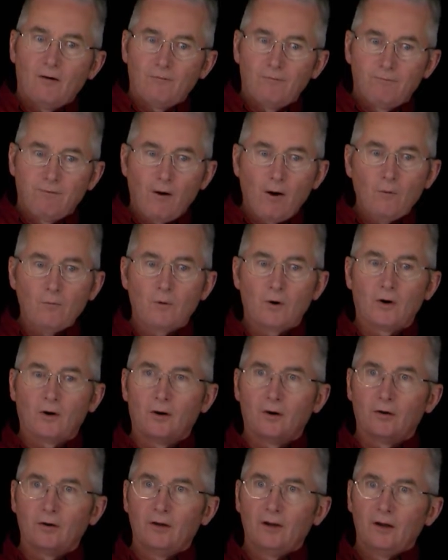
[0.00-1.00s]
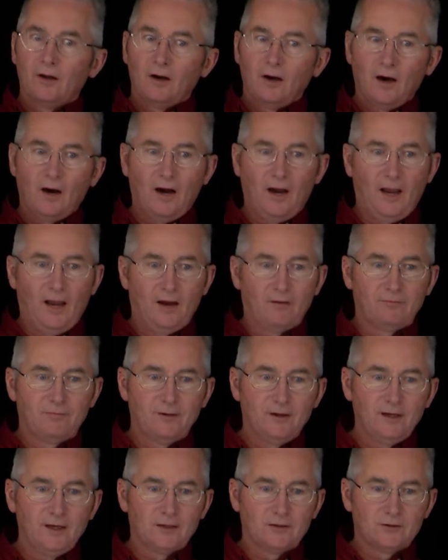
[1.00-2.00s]
forward a half
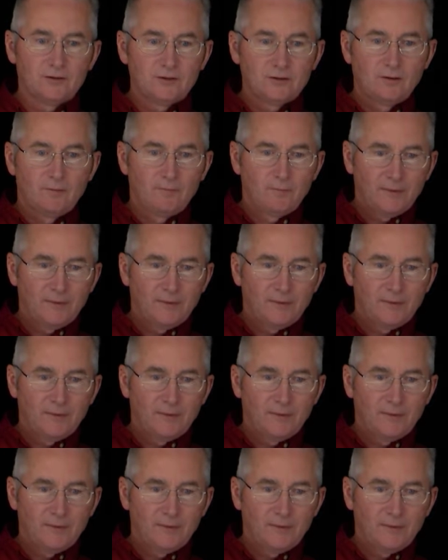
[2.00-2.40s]
an inch.